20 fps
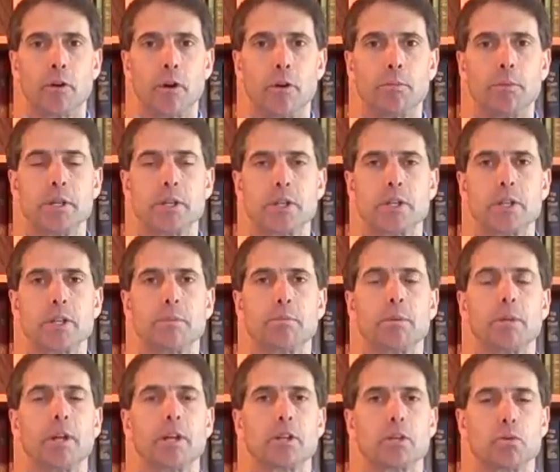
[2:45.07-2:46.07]
herpes
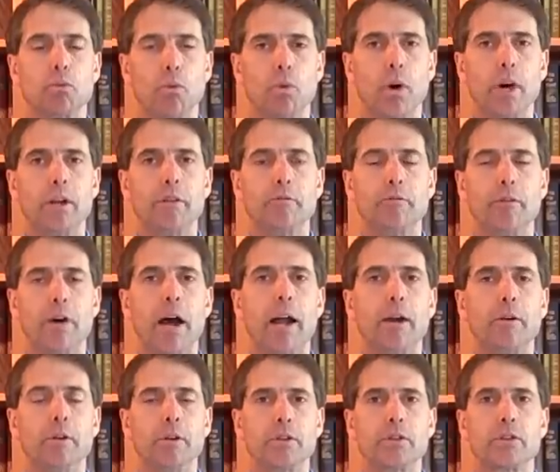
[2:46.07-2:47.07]
simplex 1
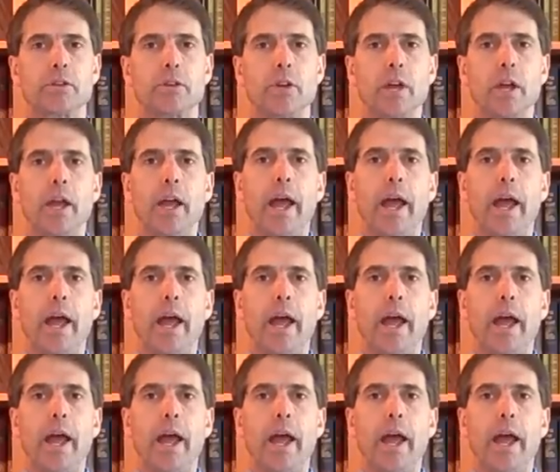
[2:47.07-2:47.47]
virus